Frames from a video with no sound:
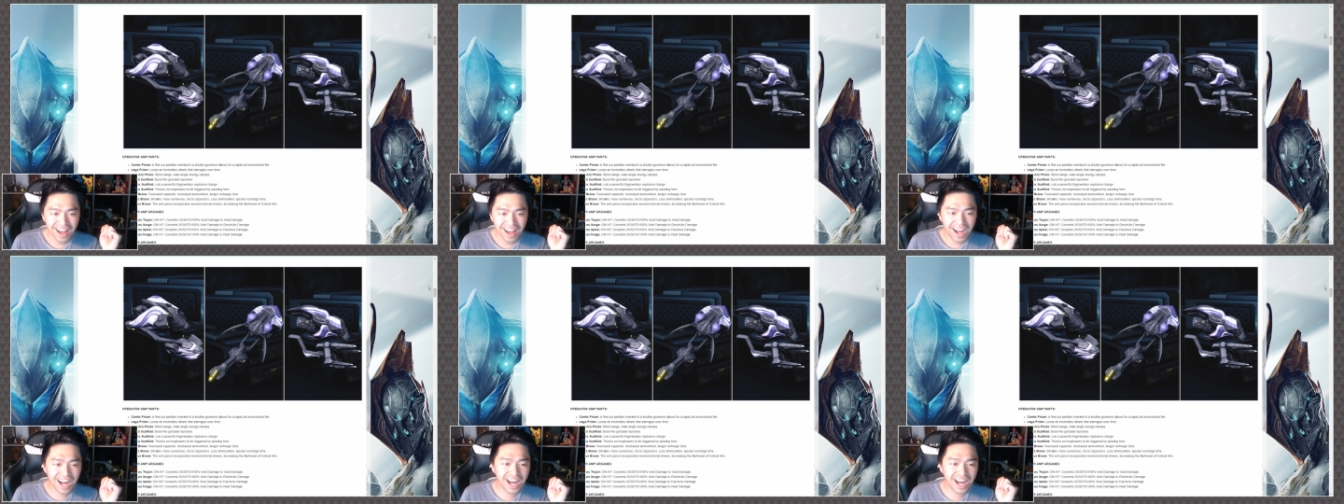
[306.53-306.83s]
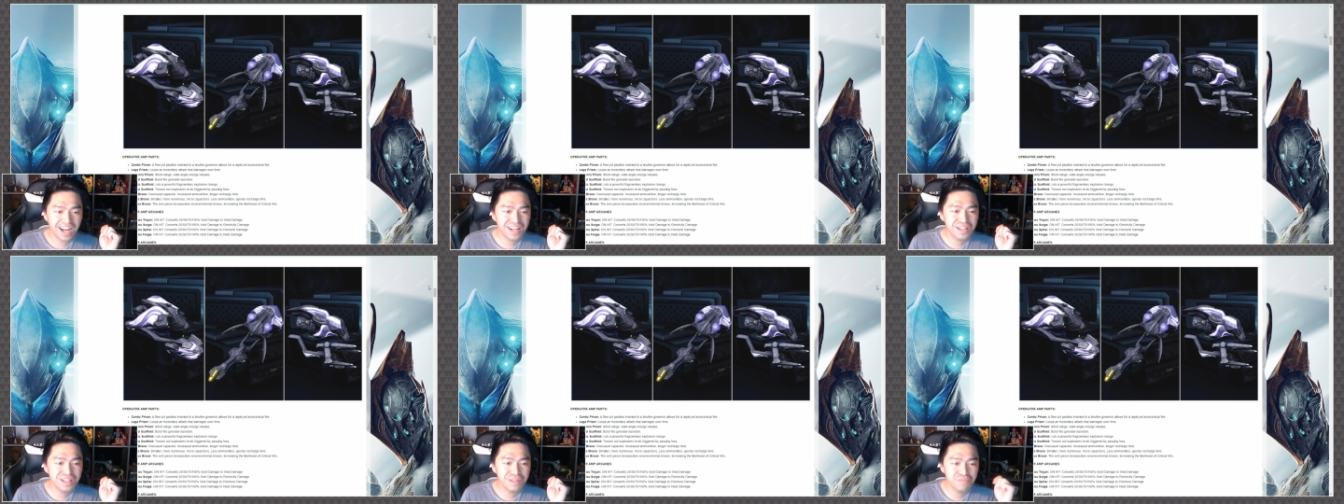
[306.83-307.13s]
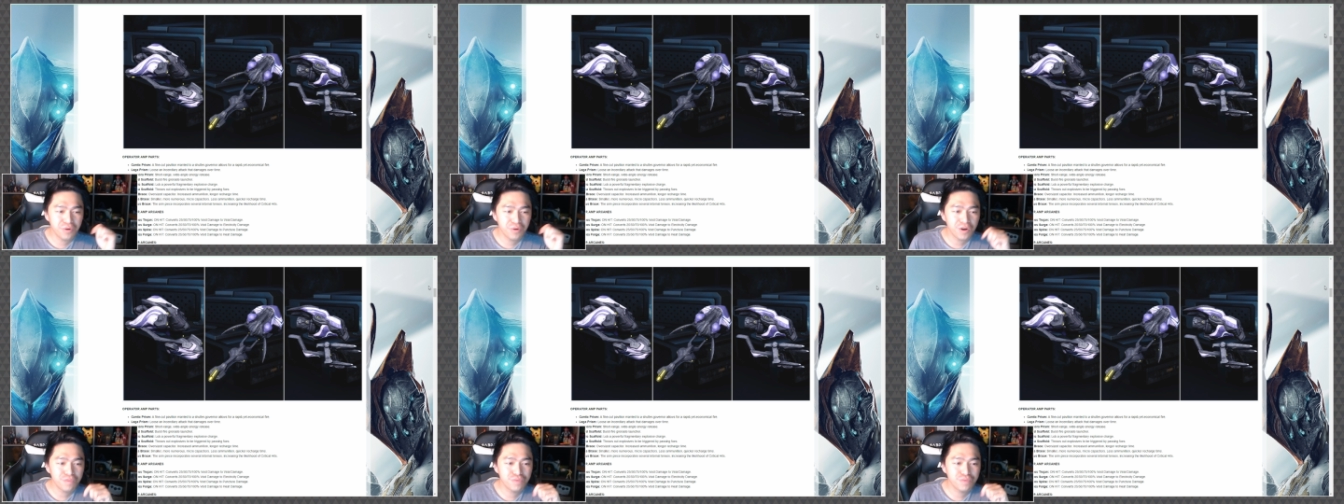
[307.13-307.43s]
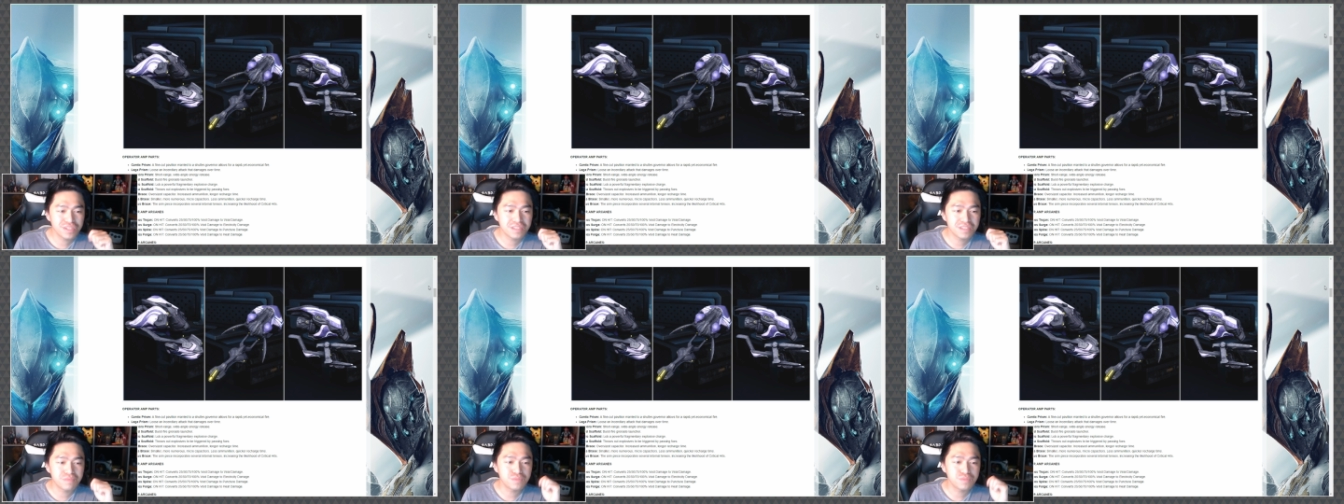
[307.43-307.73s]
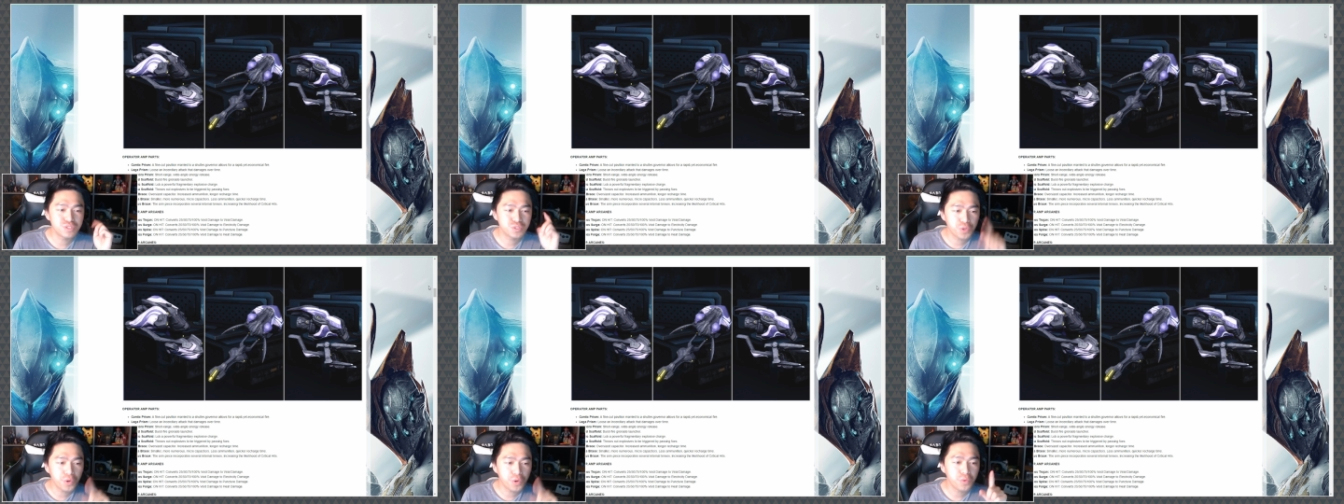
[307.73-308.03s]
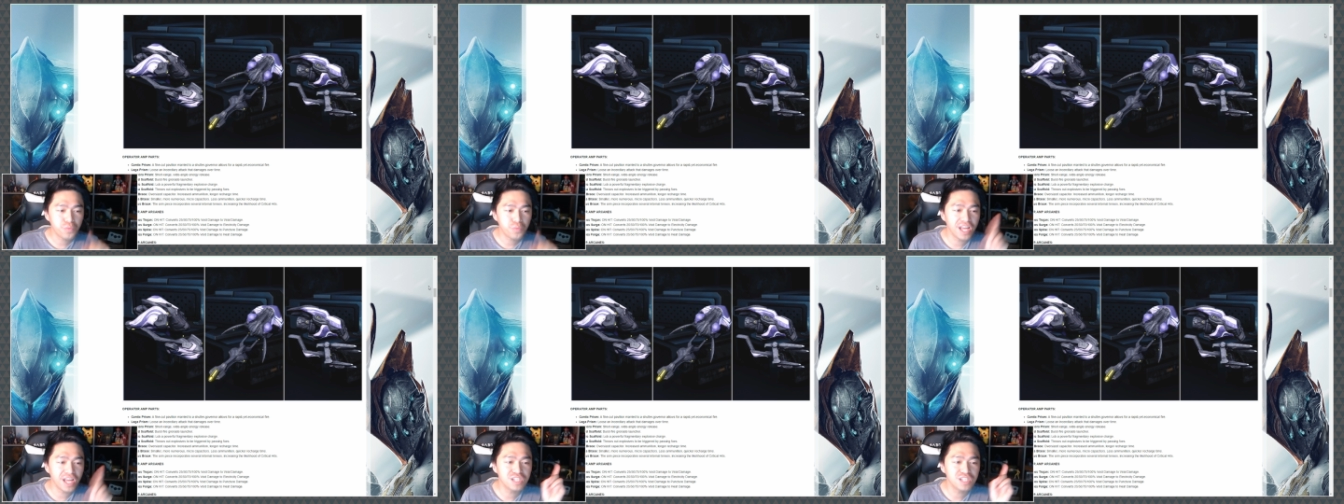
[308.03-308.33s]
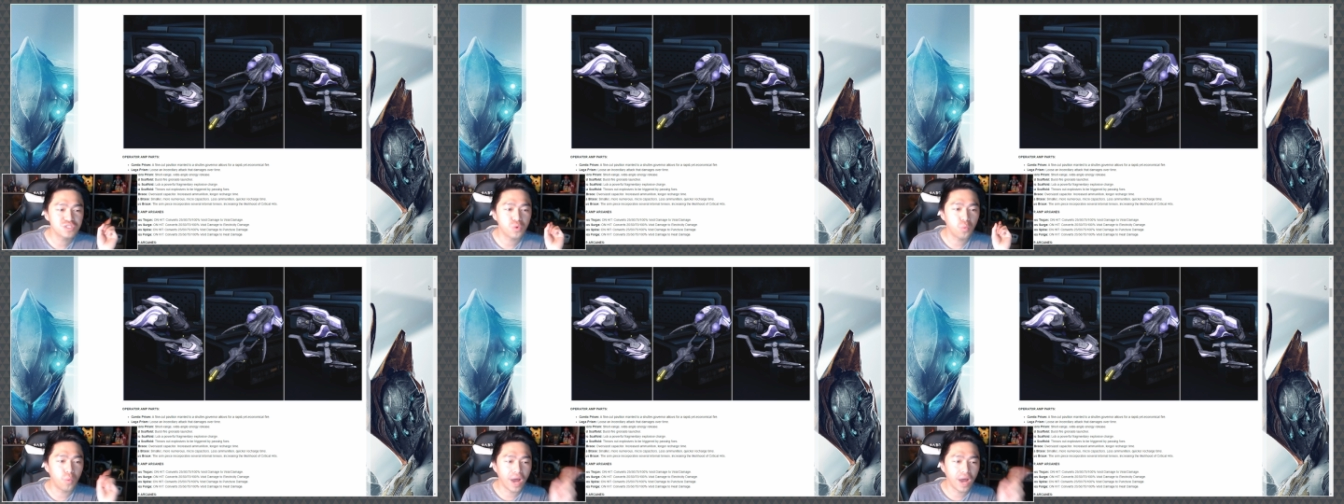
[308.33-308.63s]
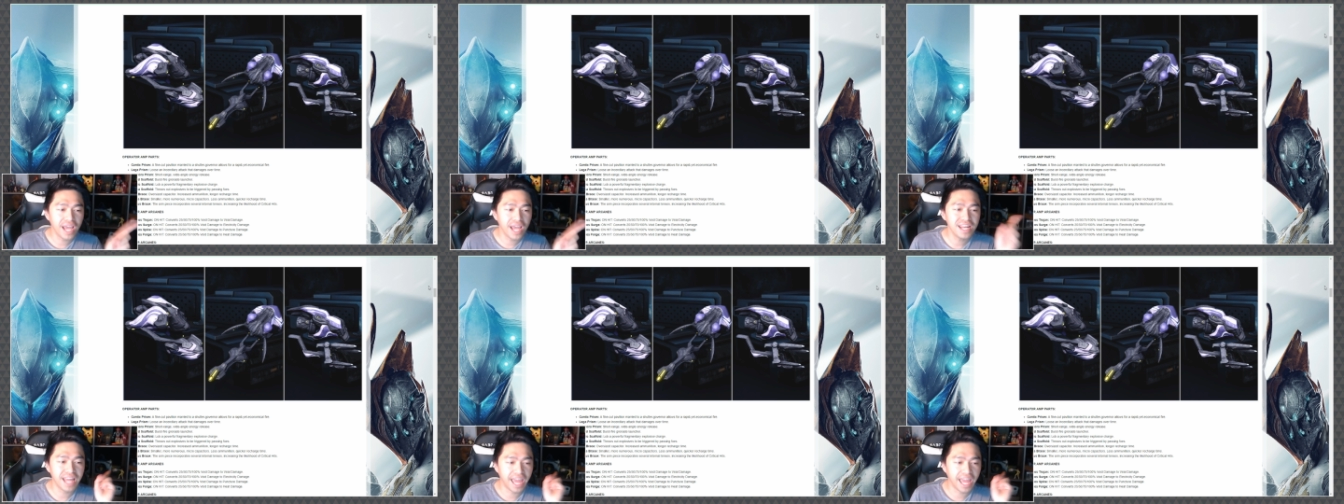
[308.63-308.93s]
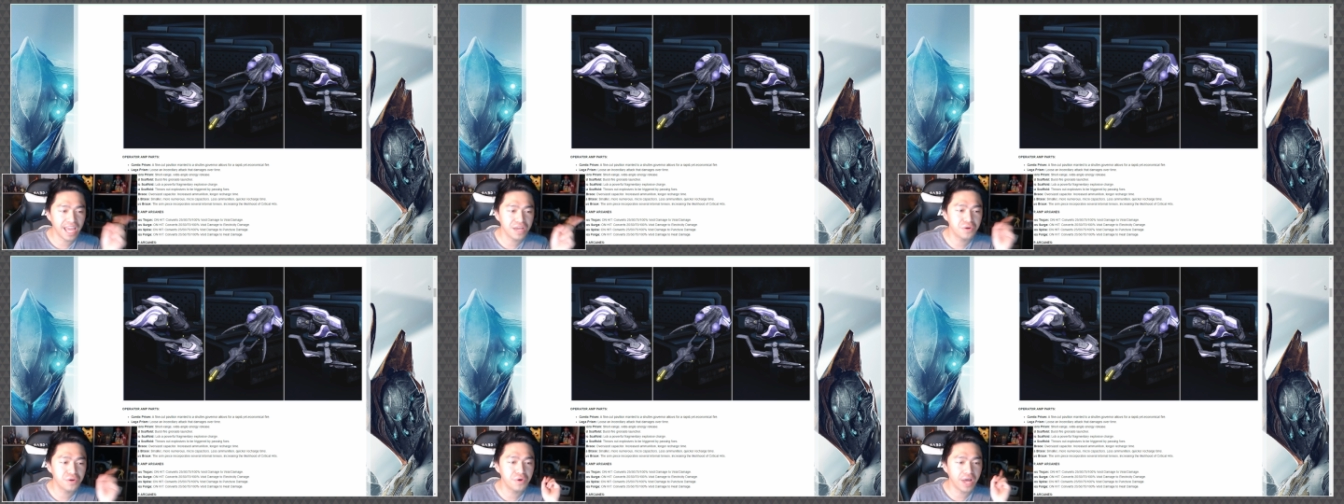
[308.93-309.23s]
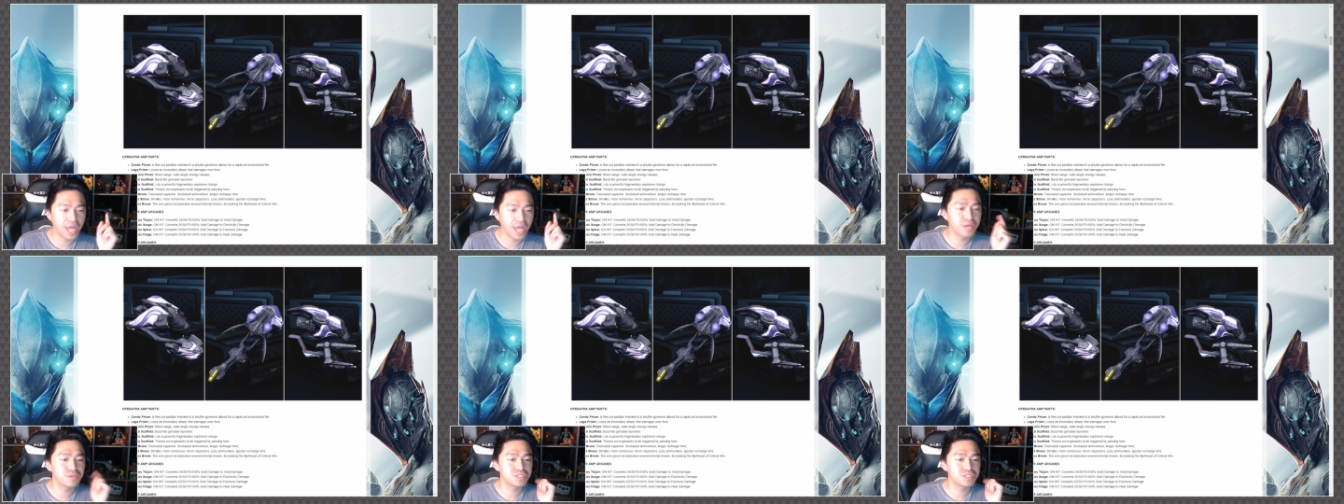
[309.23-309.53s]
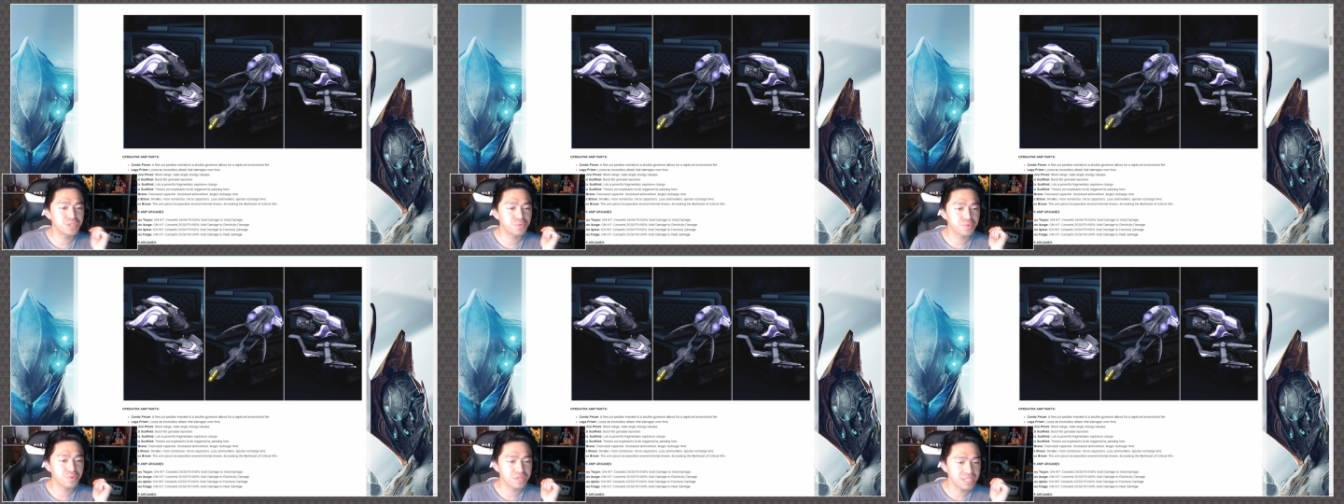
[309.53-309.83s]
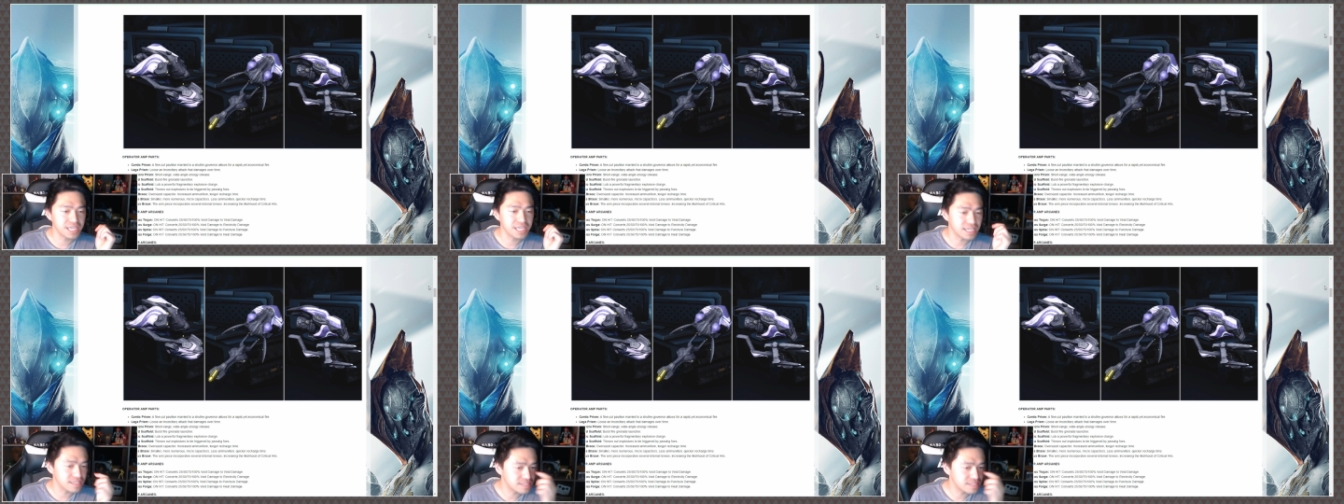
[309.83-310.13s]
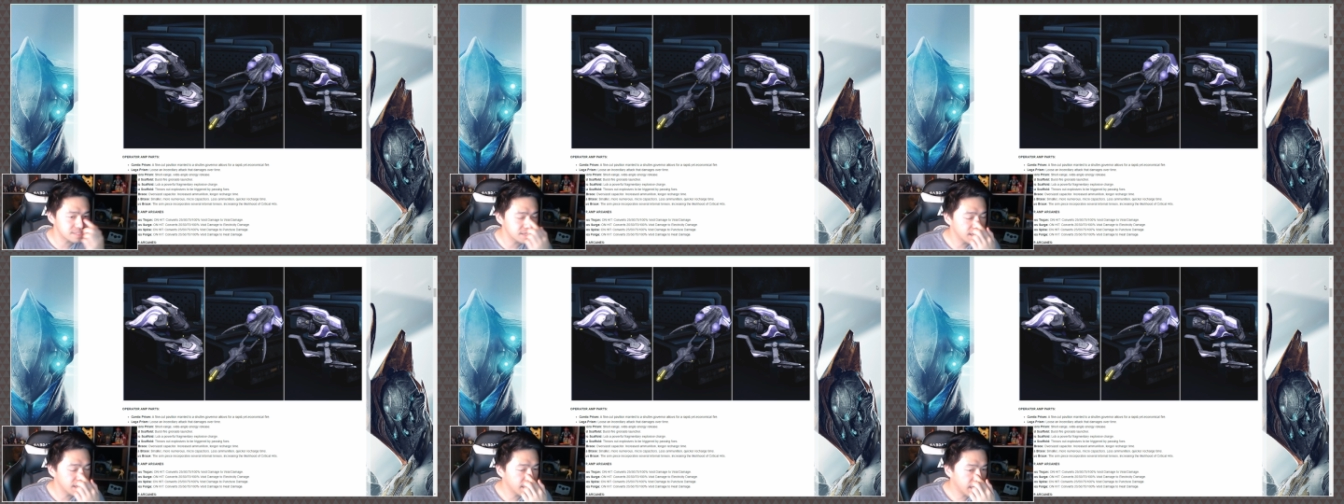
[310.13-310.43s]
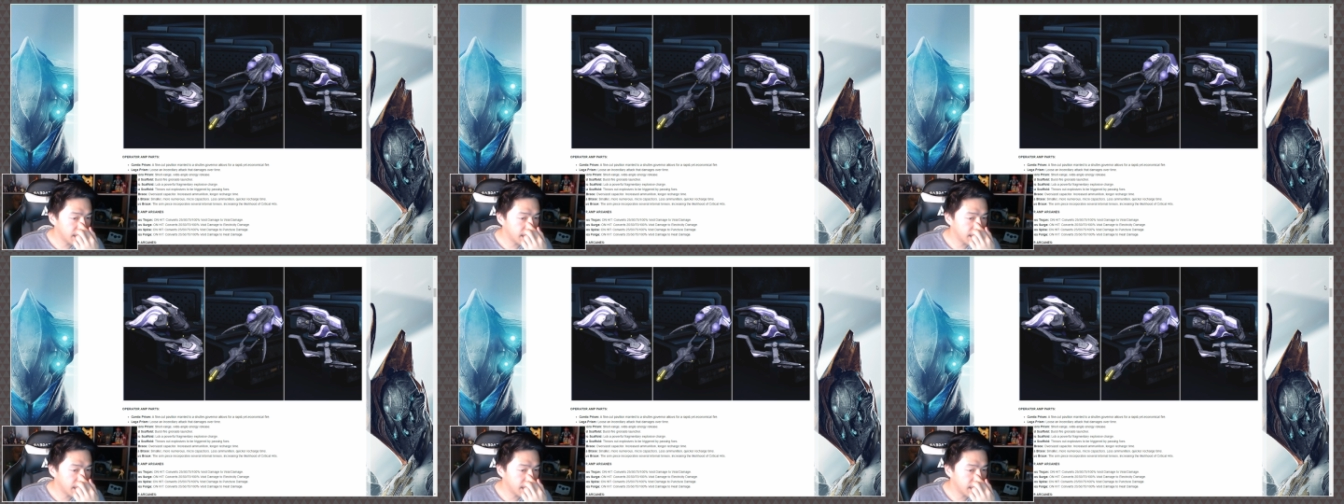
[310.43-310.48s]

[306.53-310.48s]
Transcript: Uh, Clamoraprism, short range, wide angle energy release.